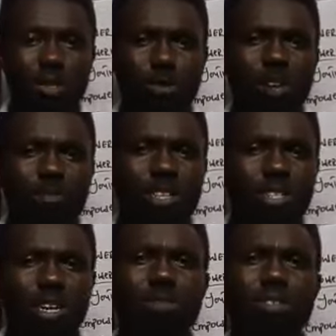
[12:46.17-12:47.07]
We have
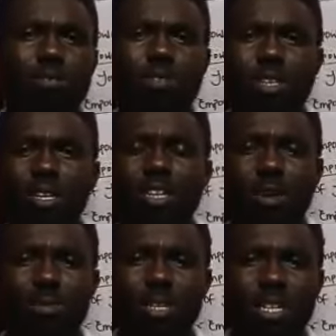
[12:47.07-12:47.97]
easier means of
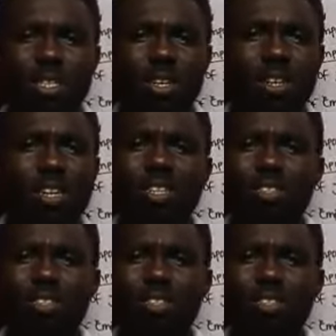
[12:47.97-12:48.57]
telecommunication,